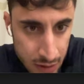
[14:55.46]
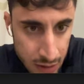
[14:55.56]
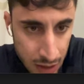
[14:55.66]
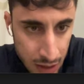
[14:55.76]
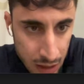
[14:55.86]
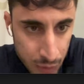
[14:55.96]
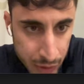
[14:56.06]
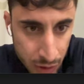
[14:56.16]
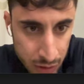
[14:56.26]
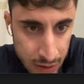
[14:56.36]
We
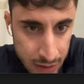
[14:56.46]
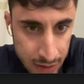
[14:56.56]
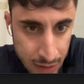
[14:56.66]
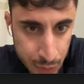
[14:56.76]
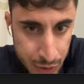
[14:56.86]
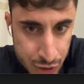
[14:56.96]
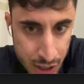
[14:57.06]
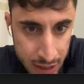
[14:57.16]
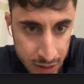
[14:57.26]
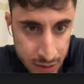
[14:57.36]
call that, and then we
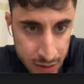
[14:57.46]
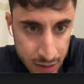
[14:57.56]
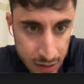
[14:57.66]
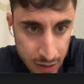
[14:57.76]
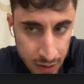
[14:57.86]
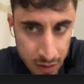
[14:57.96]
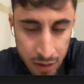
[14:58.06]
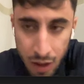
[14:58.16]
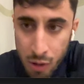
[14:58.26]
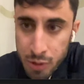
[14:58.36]
check,
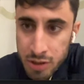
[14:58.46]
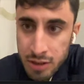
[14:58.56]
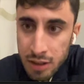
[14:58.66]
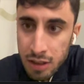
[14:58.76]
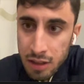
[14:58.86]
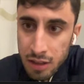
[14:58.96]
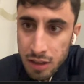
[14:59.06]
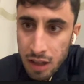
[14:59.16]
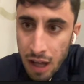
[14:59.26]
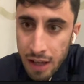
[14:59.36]
are we still
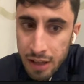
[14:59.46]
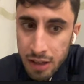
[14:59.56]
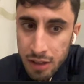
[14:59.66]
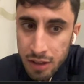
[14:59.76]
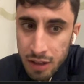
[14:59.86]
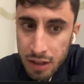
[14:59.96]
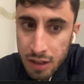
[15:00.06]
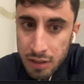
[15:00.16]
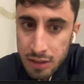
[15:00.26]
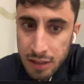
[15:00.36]
higher
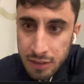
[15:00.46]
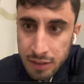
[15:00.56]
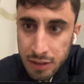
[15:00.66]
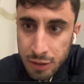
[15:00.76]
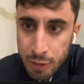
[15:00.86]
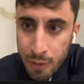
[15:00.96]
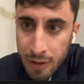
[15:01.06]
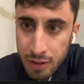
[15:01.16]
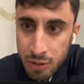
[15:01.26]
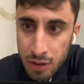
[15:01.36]
than the
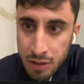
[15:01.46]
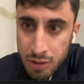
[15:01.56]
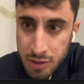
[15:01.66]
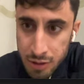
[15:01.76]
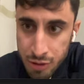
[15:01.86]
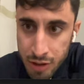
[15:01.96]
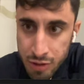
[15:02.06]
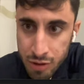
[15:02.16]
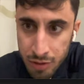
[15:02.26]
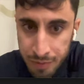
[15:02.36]
required collateralization ratio.